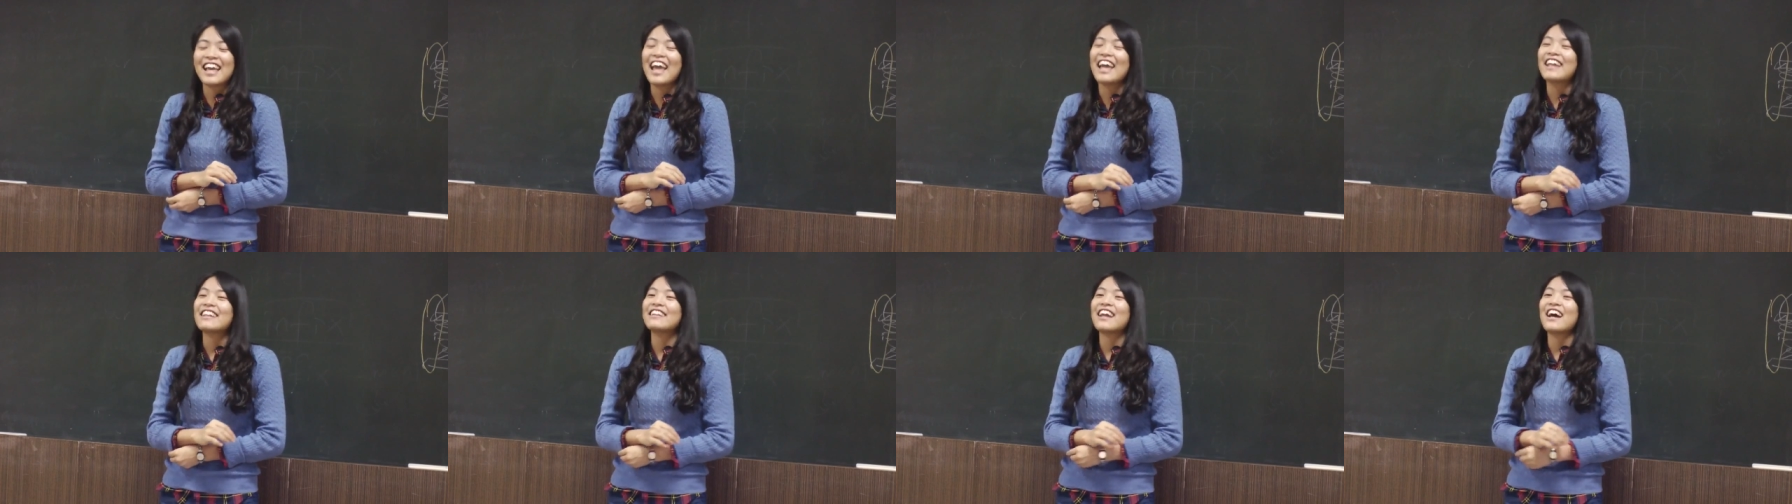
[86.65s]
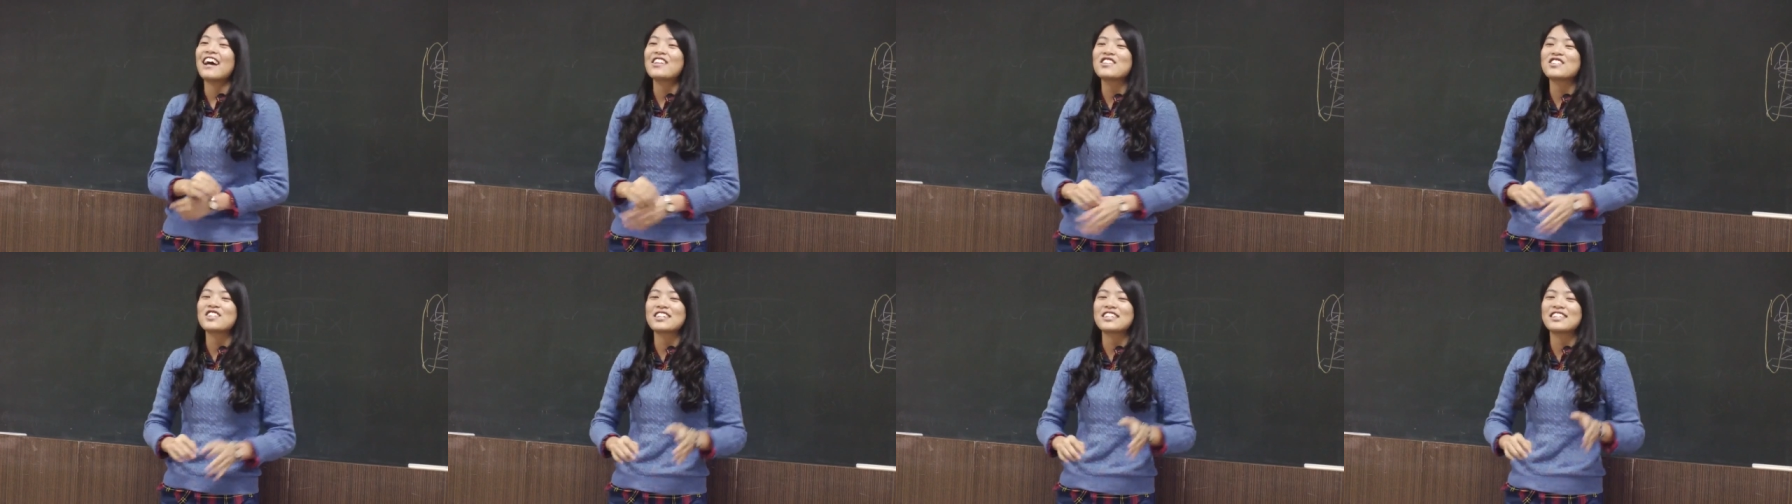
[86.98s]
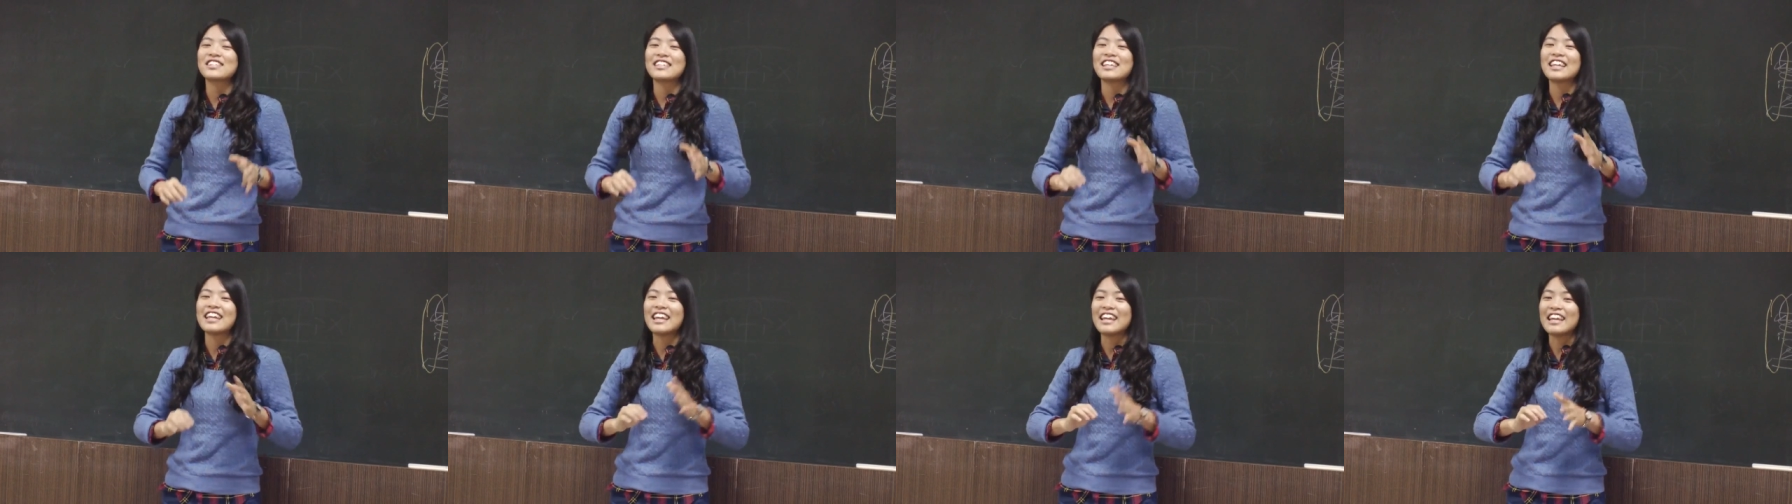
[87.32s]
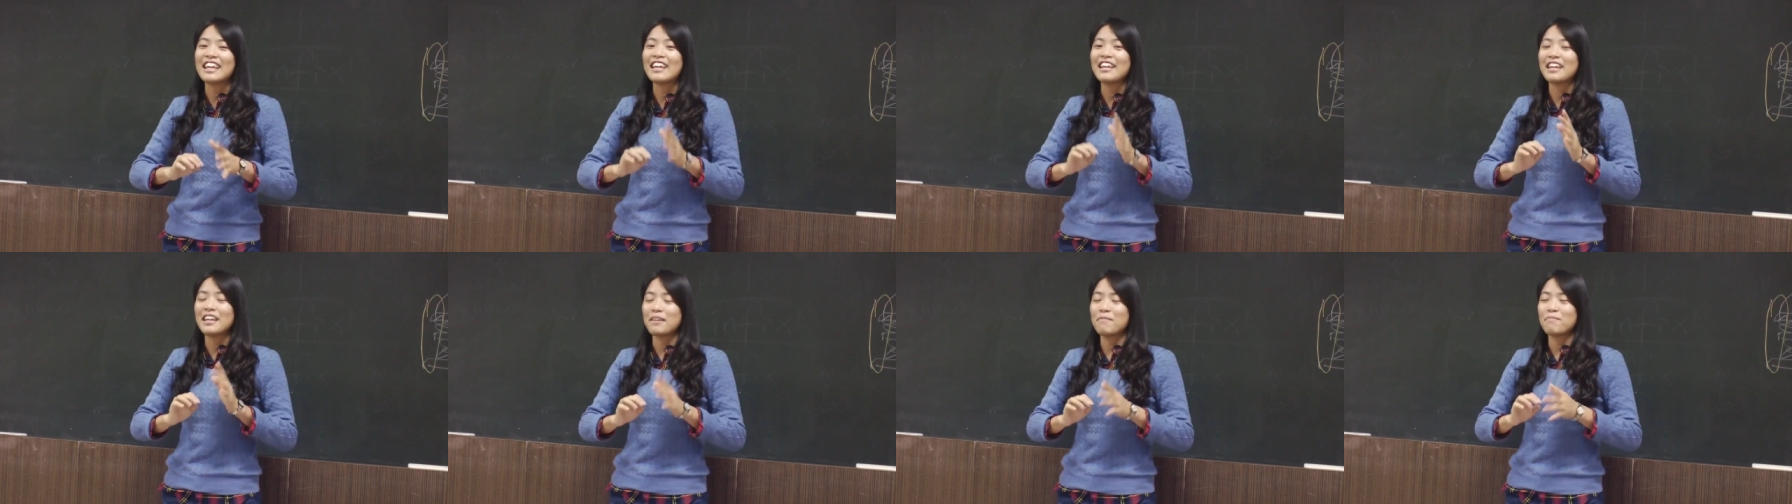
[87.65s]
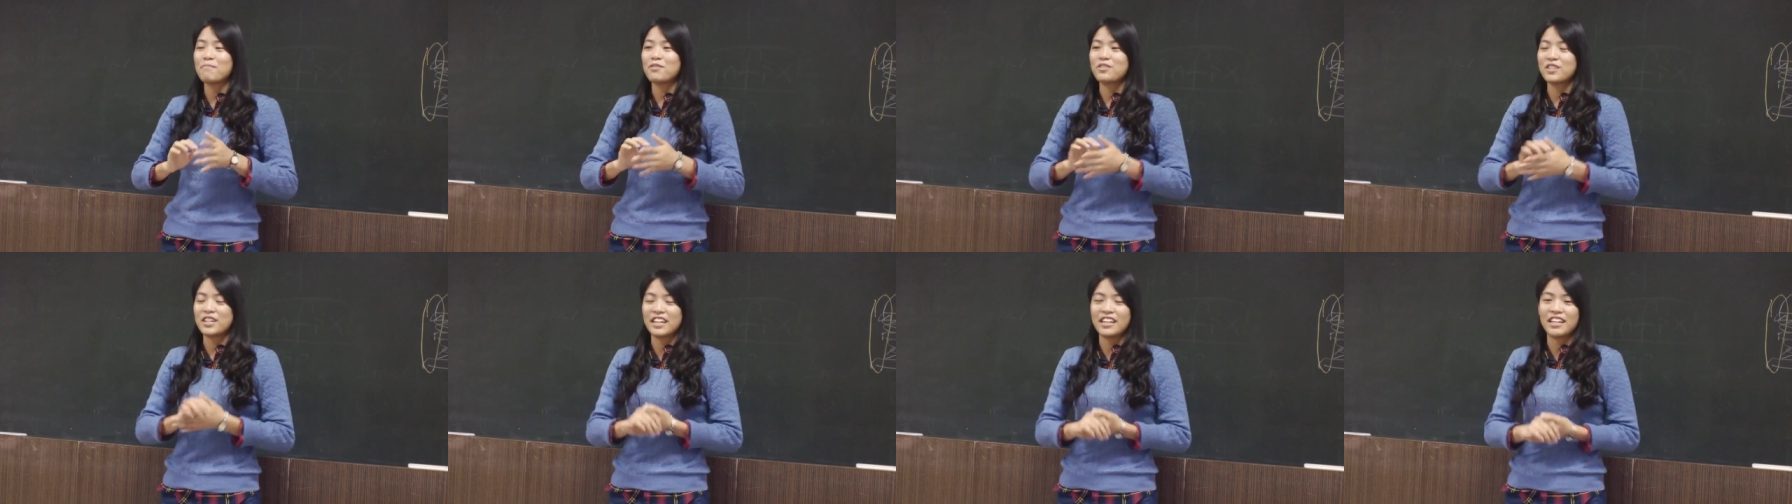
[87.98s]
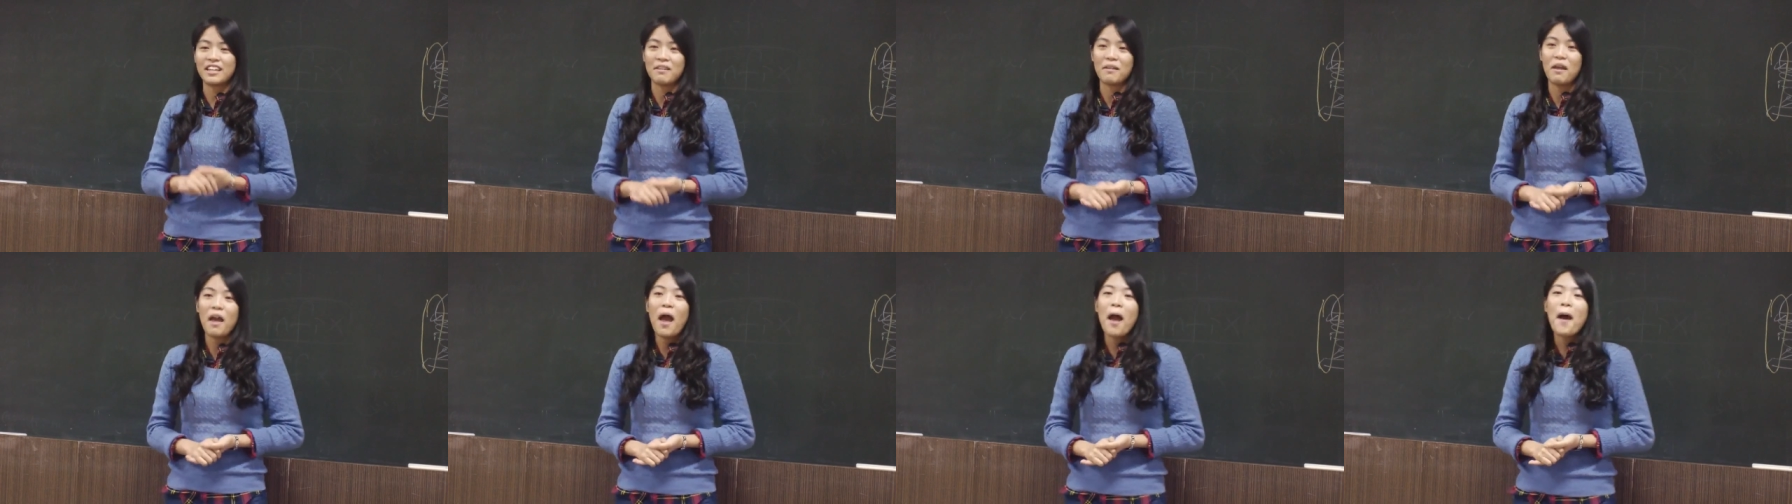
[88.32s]
and not just he kept
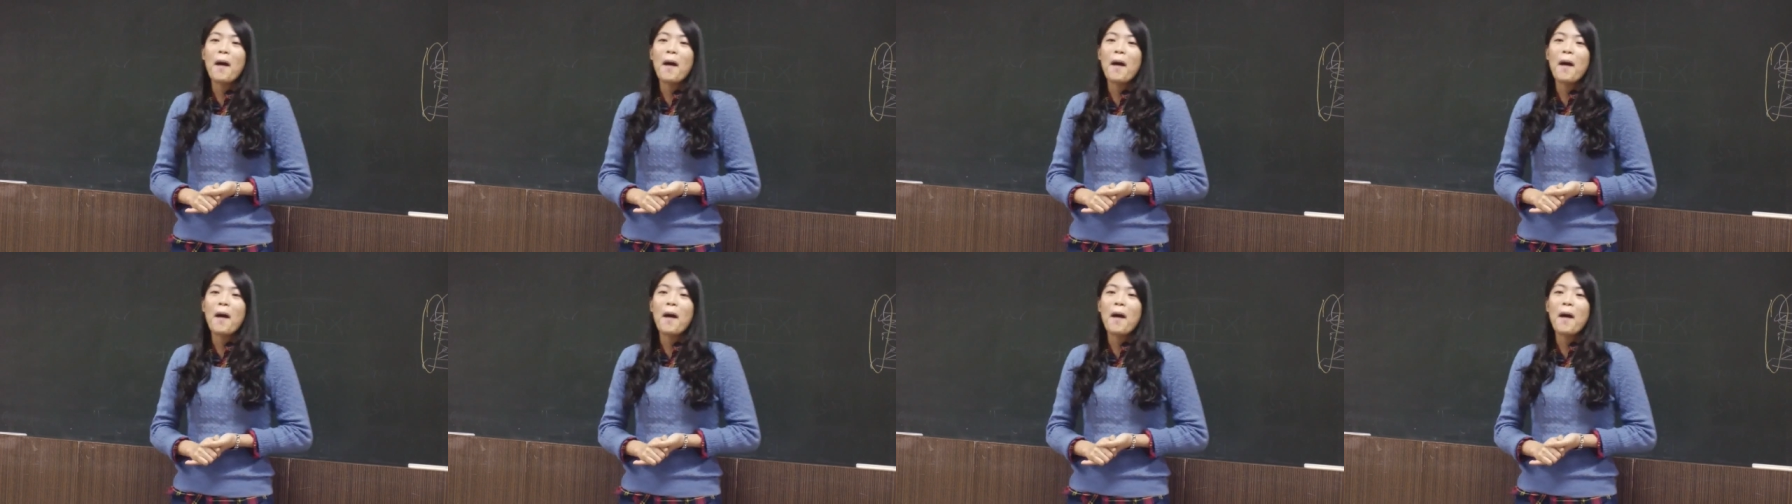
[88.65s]
drinking,